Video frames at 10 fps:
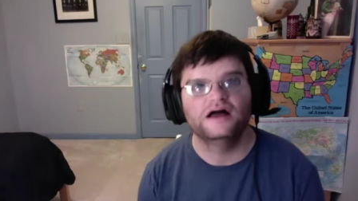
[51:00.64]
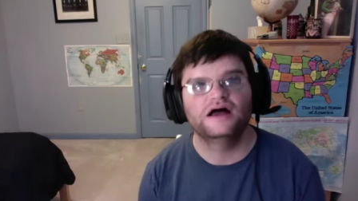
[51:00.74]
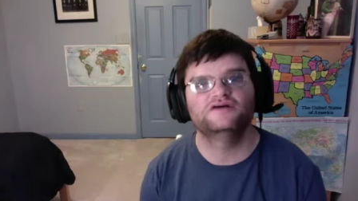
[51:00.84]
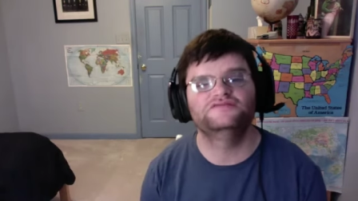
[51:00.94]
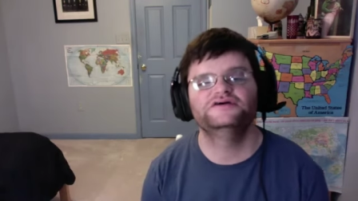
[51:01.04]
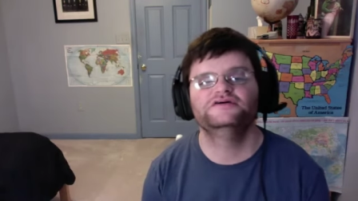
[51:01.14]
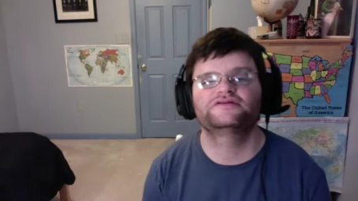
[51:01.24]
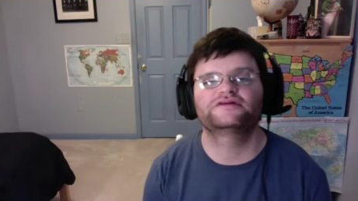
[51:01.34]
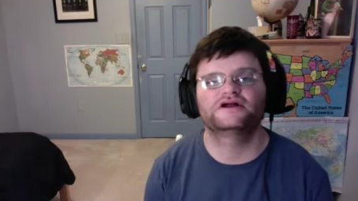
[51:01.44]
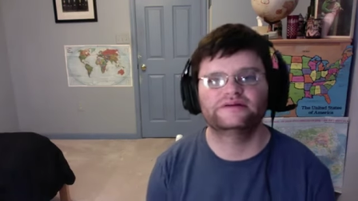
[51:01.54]
have you
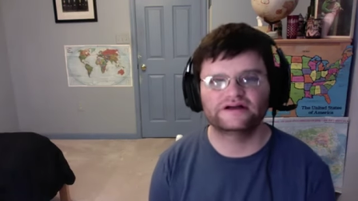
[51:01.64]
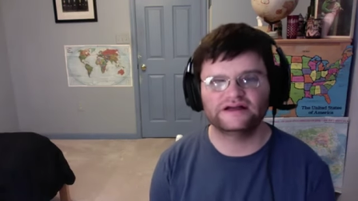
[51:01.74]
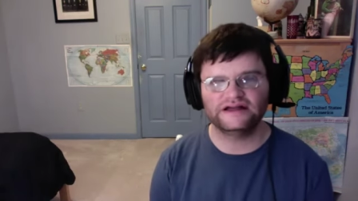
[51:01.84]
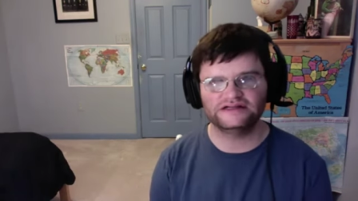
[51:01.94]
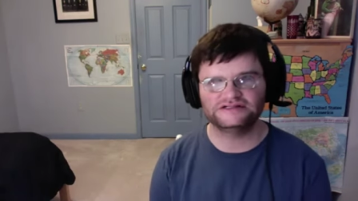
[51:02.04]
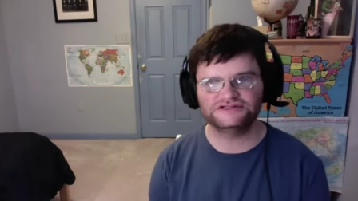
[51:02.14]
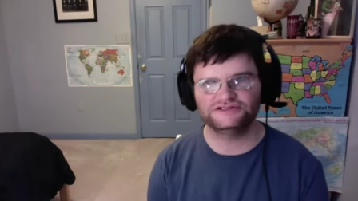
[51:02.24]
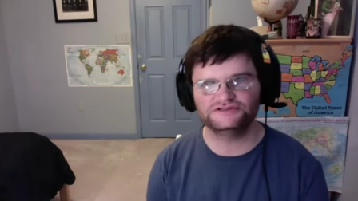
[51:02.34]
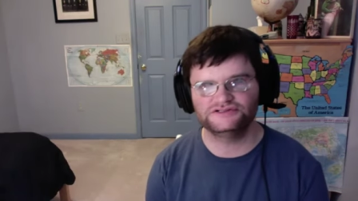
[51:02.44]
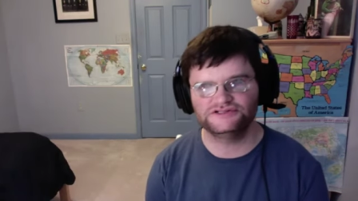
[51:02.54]
thought about getting into
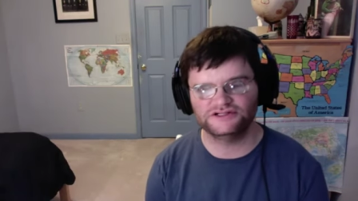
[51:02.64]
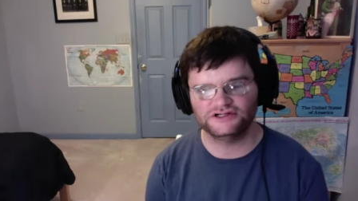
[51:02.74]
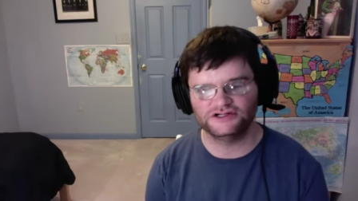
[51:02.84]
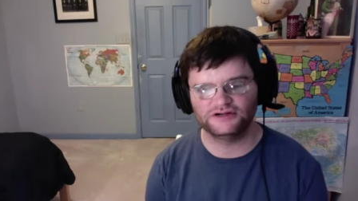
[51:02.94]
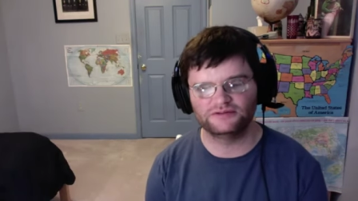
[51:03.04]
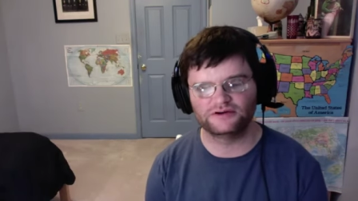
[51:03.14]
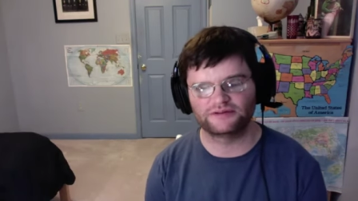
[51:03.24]
YouTube or